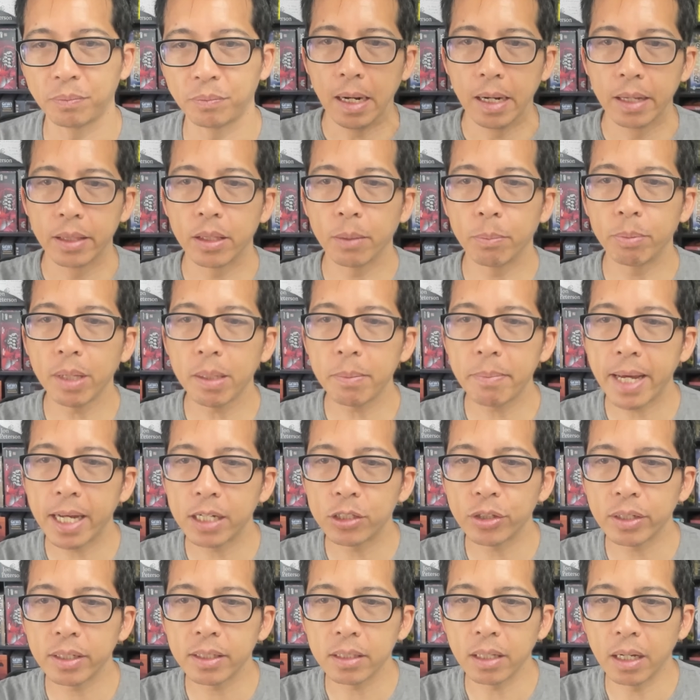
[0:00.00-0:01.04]
The blood
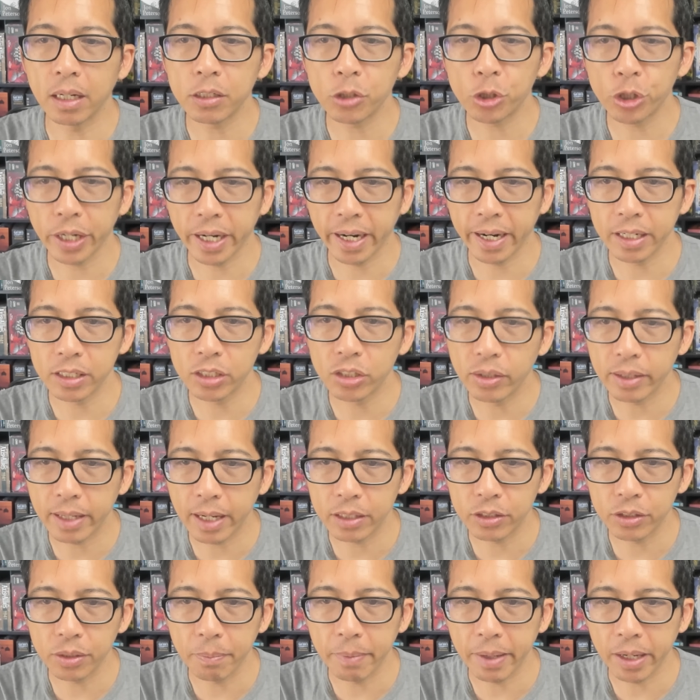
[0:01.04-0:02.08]
magic is unchanged. You get
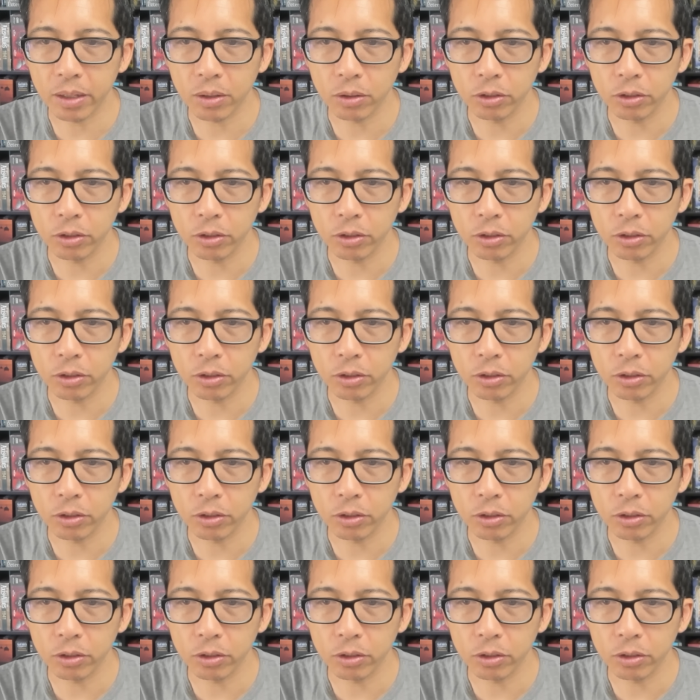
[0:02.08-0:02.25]
to make